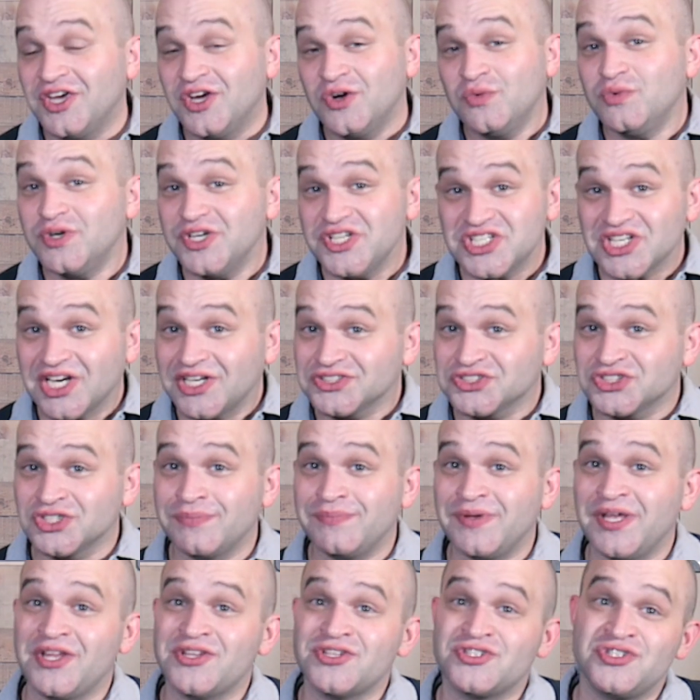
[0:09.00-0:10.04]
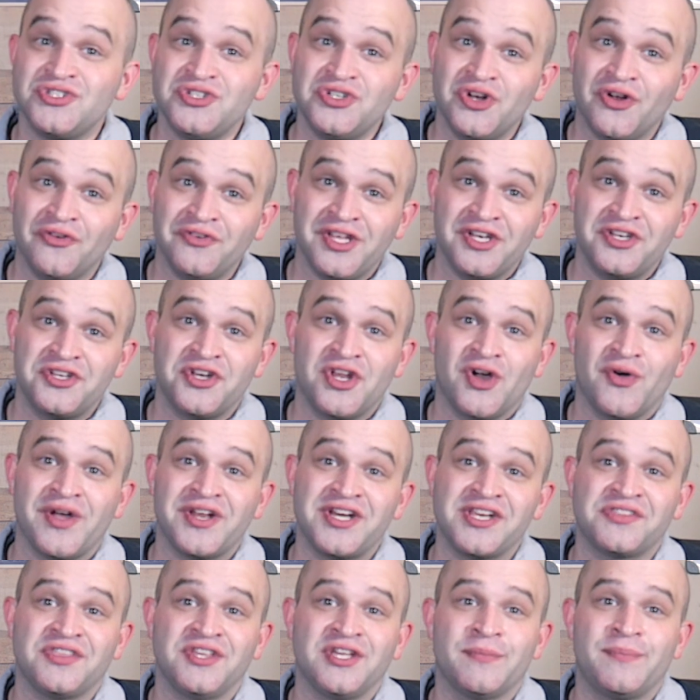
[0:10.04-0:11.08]
which also means you don't need to know
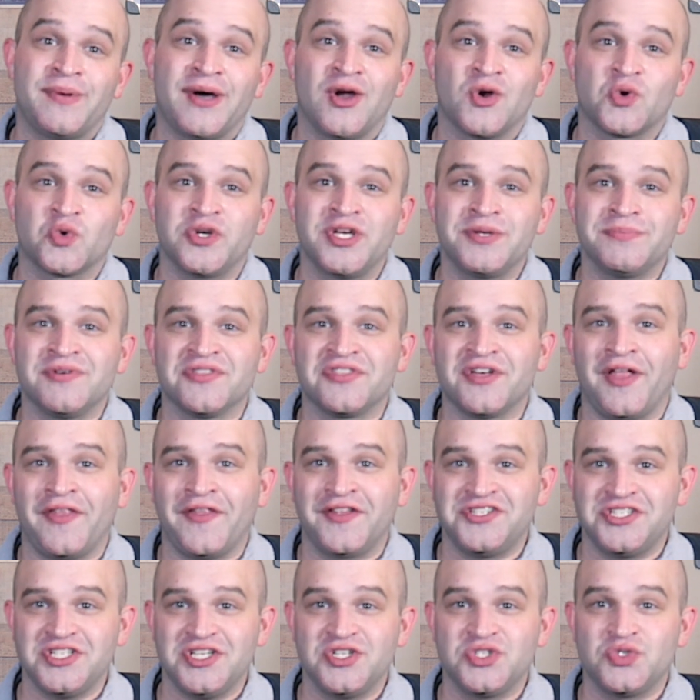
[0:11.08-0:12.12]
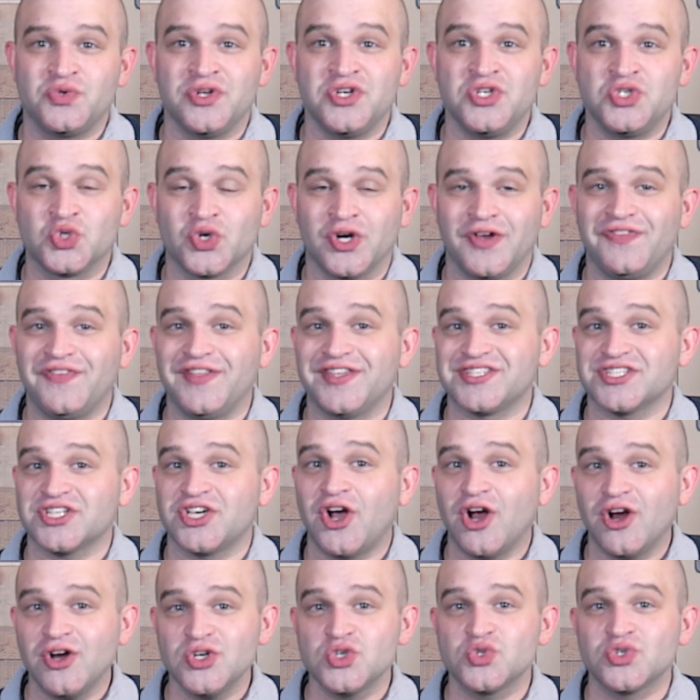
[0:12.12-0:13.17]
anything about Greek mythology to enjoy this
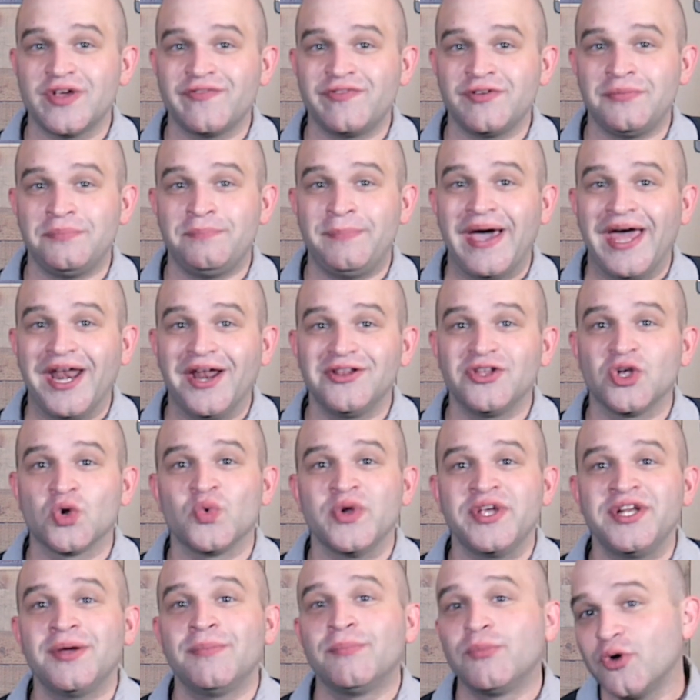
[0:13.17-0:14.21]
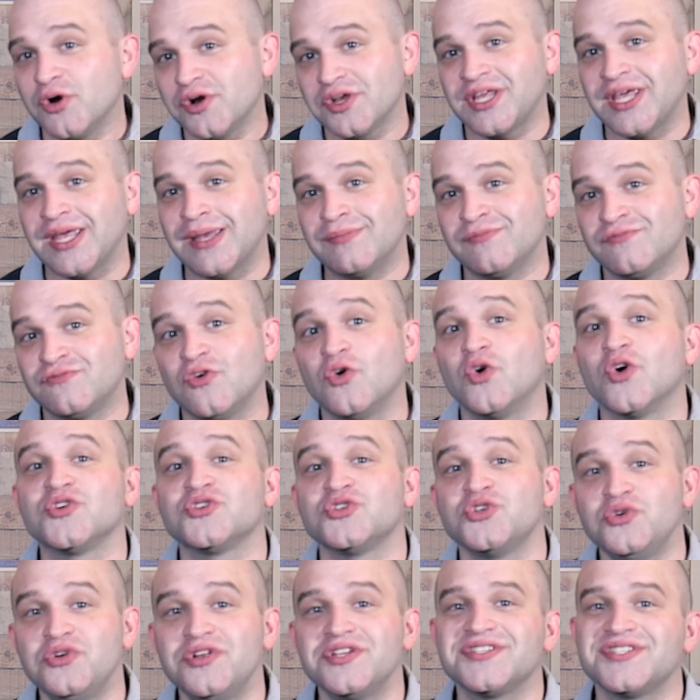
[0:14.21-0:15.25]
card-driven battle arena board game for
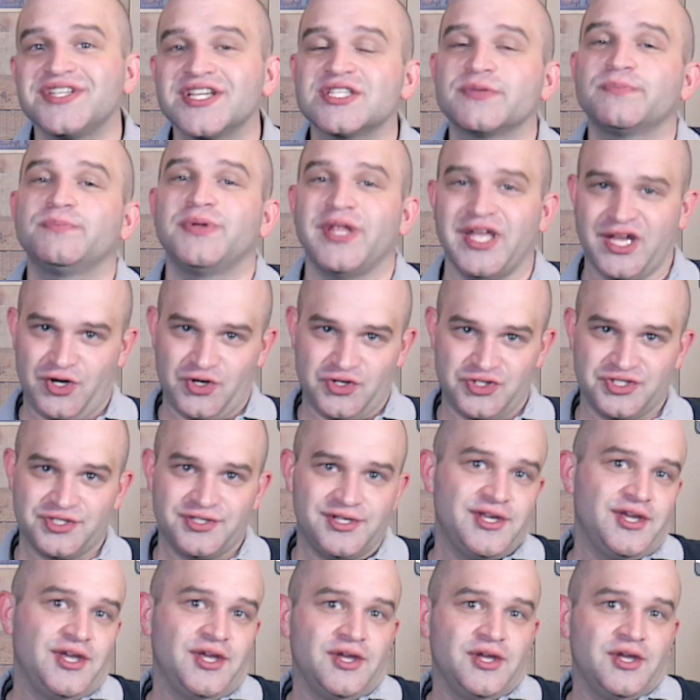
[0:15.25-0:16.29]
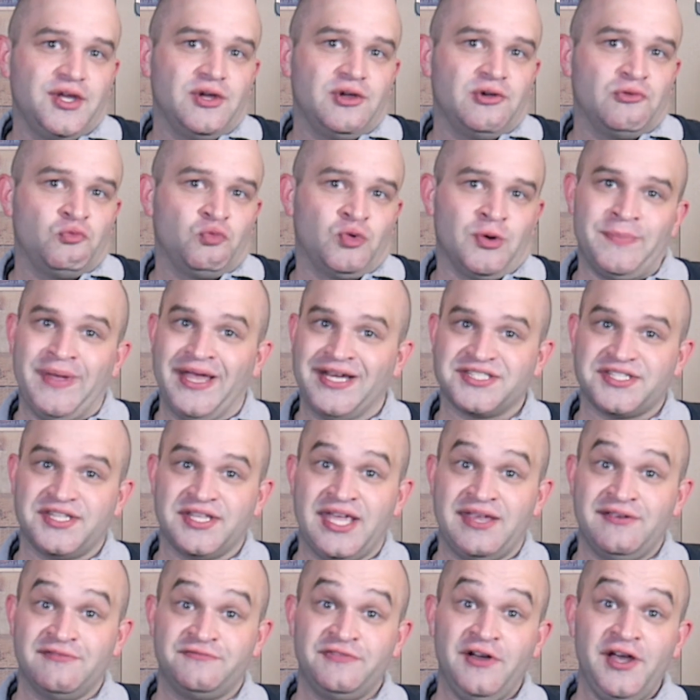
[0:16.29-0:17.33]
2 to 6 players. What makes the
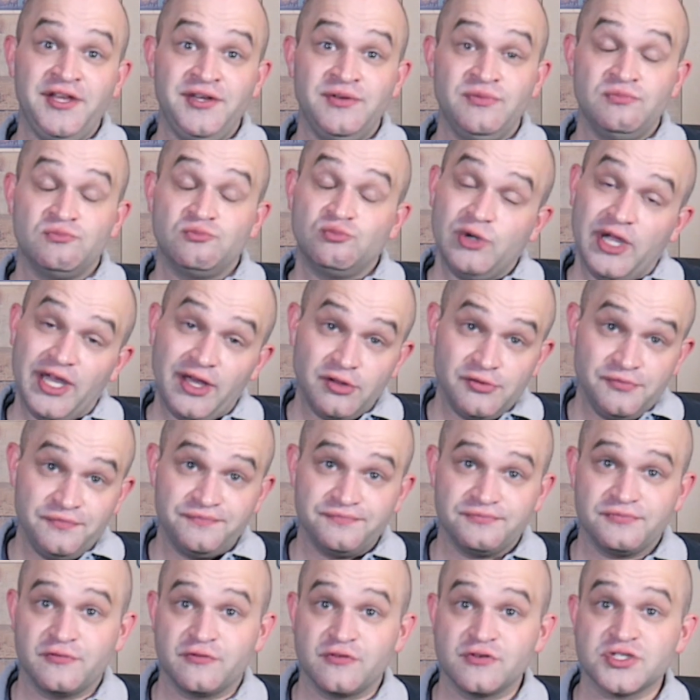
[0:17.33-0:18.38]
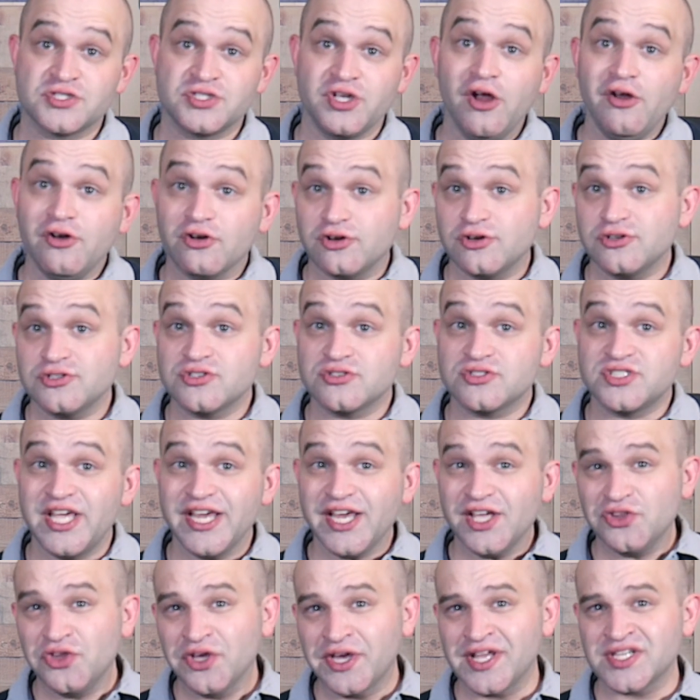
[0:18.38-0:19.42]
game fun? Well, for starters,
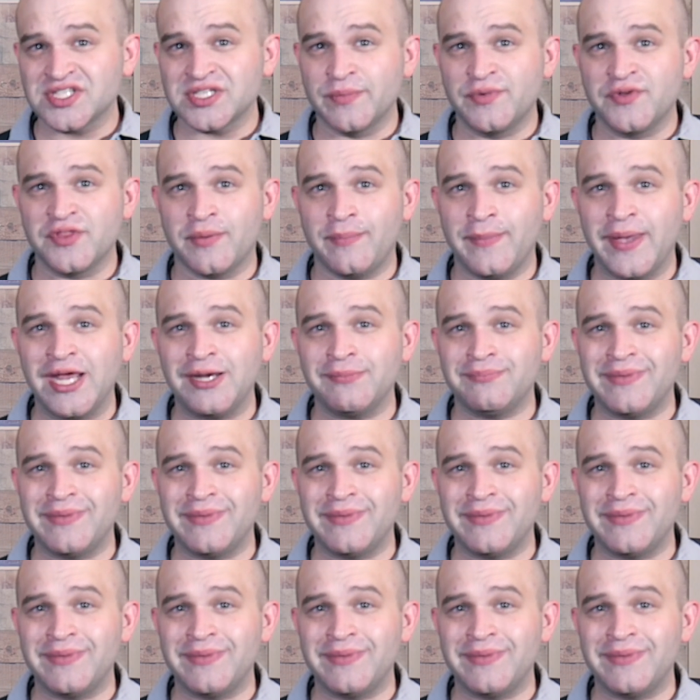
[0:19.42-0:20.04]
take a look at some of the main